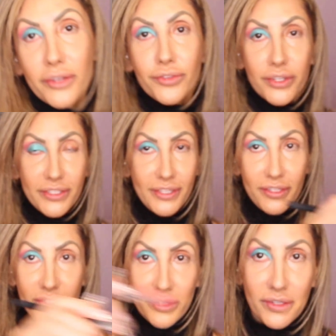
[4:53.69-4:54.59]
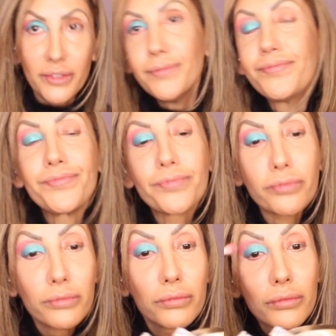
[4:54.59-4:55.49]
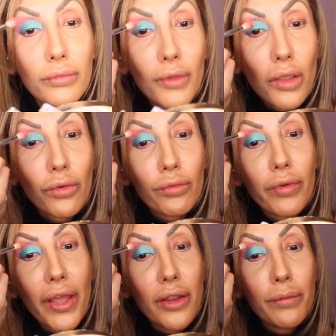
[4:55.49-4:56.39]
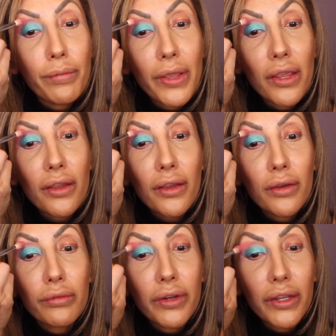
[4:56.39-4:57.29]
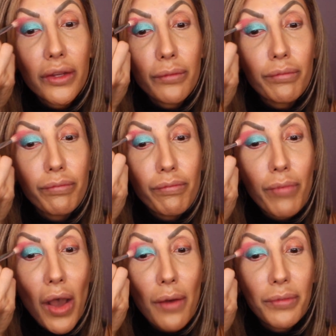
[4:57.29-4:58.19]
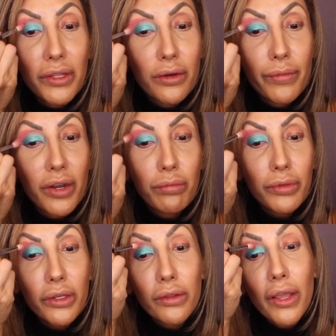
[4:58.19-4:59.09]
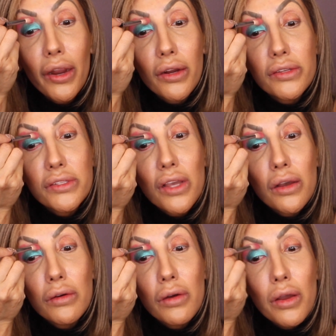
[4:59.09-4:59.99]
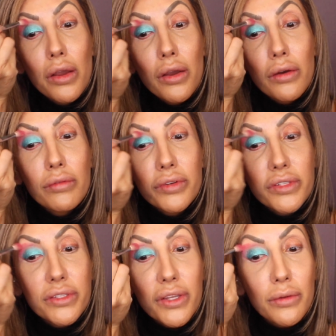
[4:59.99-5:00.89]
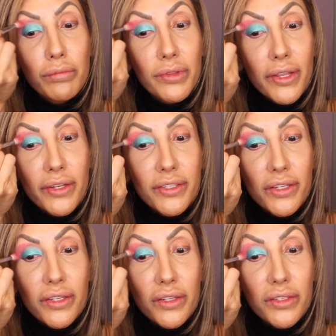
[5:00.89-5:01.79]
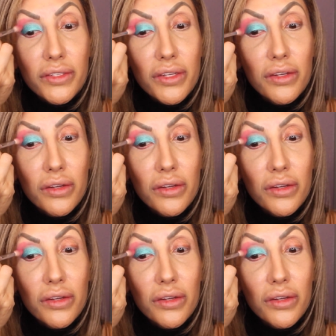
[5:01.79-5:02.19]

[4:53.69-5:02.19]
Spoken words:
traditional red and pink. We're gonna pop a little bit of blue there. So just gonna blend it